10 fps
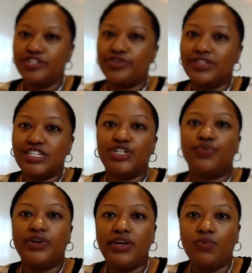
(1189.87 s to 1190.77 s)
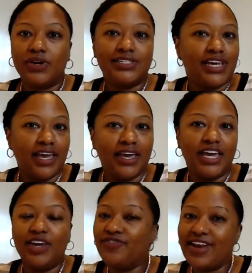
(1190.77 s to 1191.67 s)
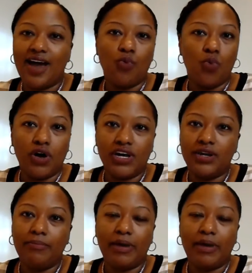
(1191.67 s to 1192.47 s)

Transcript: So this year we want to take, if not one,